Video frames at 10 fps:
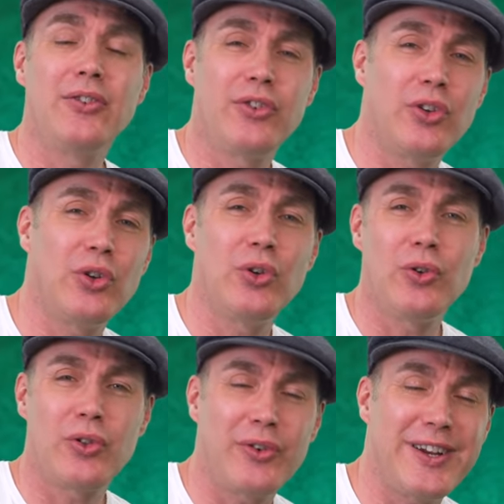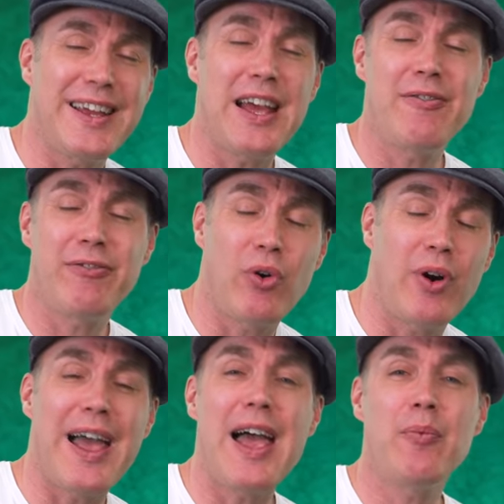two, three, and four,
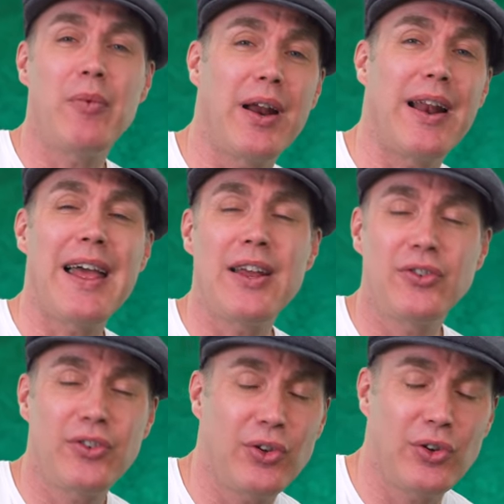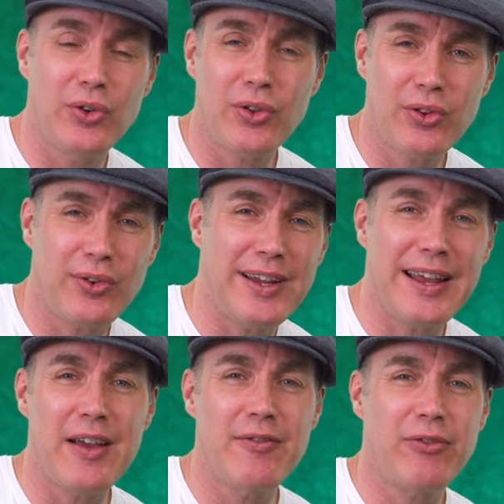and, two, three,
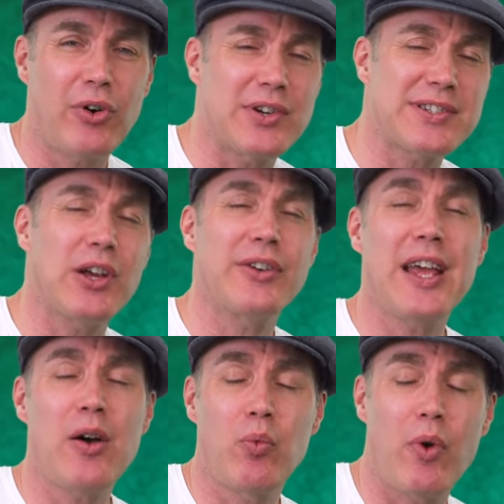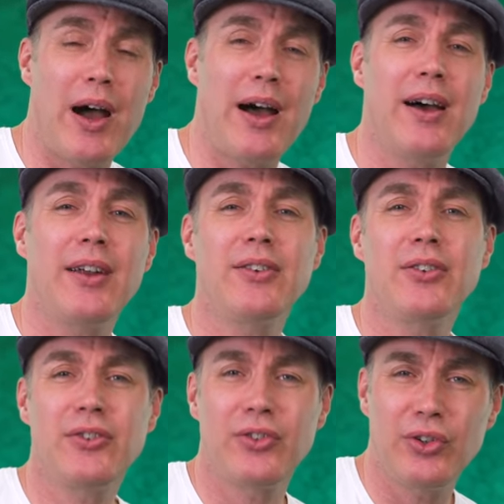and four. Slow down. One,
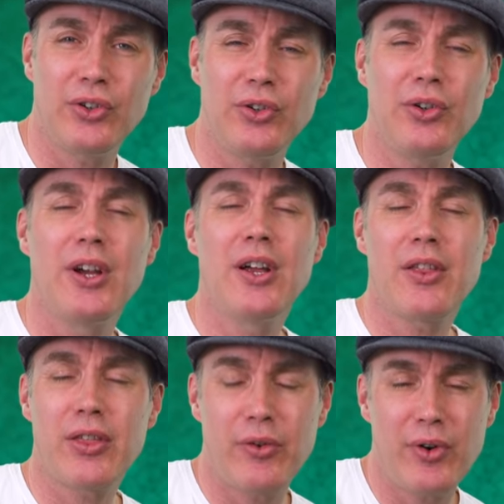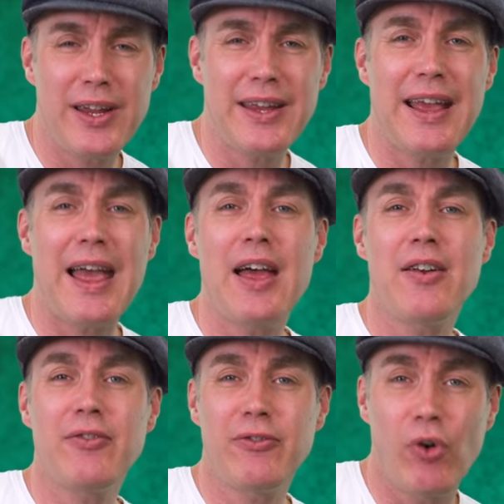two, three,
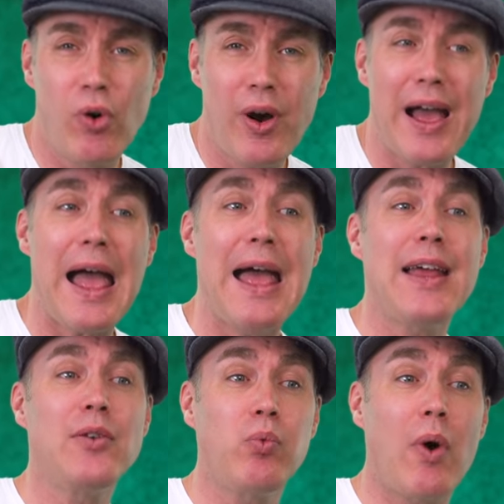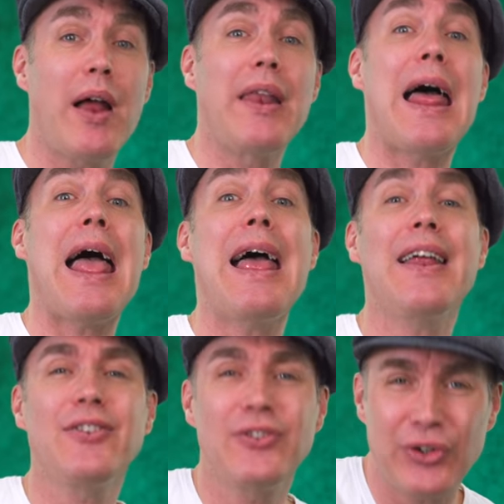and four, and one,
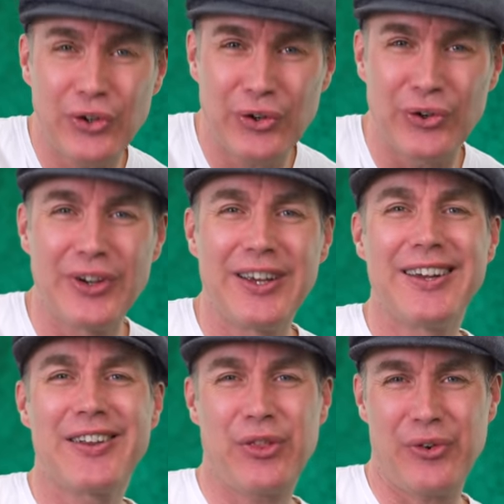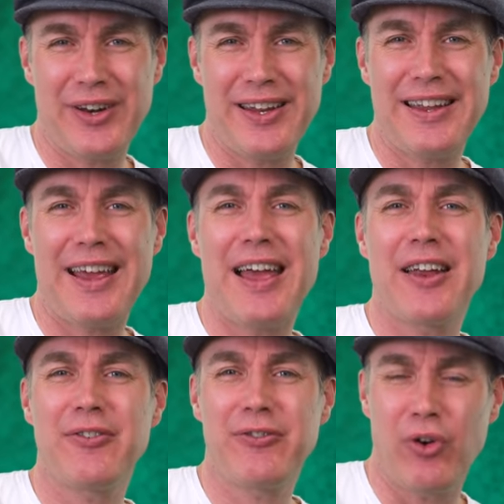and two three
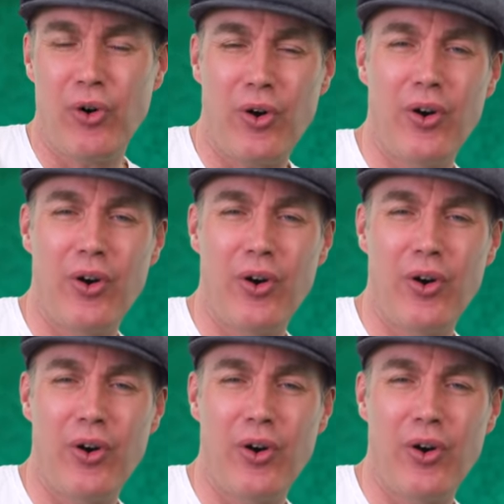and four.